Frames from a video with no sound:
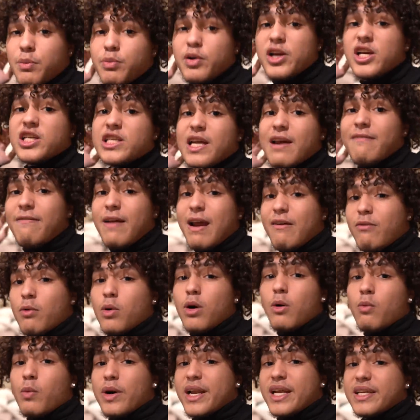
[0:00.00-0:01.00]
appreciate if
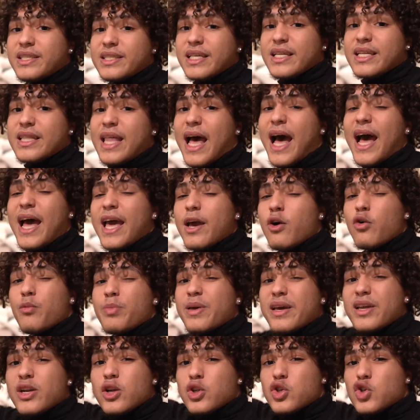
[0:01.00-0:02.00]
everyone went and did that. It'll
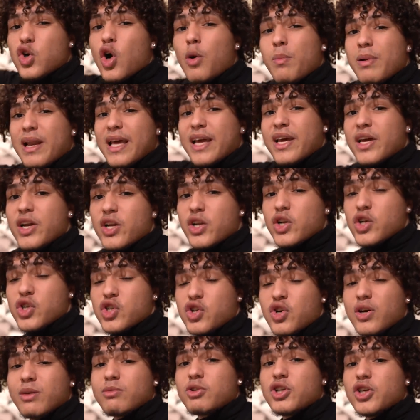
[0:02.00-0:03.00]
be in the top link of the
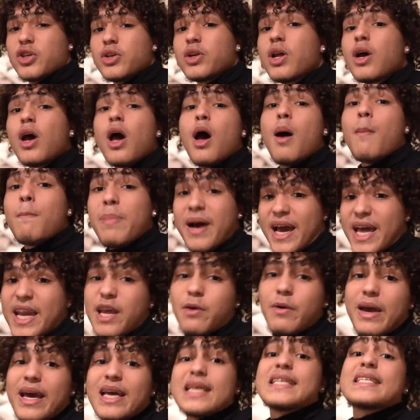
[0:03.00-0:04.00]
description. But
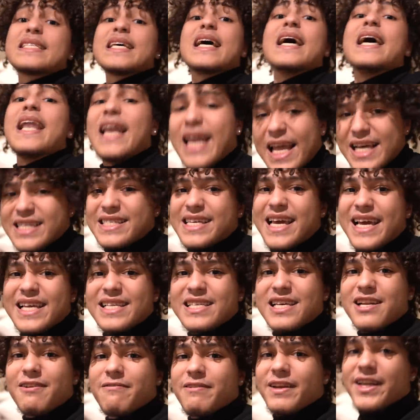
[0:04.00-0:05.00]
anyways, let's get into the